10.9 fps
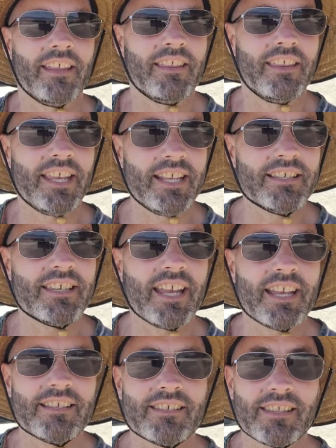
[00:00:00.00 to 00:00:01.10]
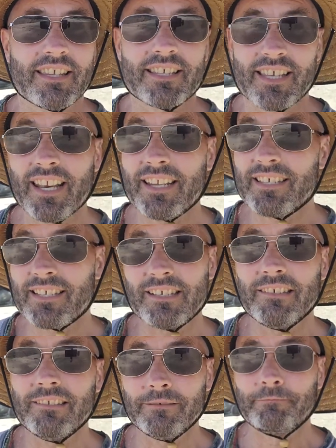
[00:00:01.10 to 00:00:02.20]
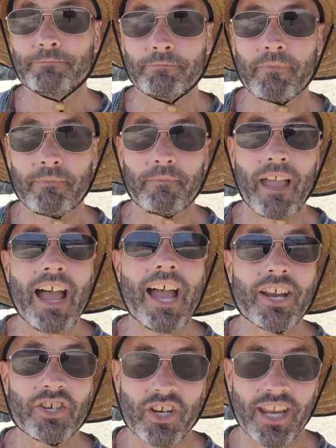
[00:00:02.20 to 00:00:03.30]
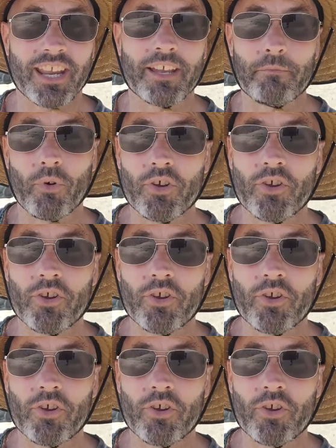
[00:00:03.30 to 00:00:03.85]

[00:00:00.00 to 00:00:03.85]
These days, the sun is still harsher here, more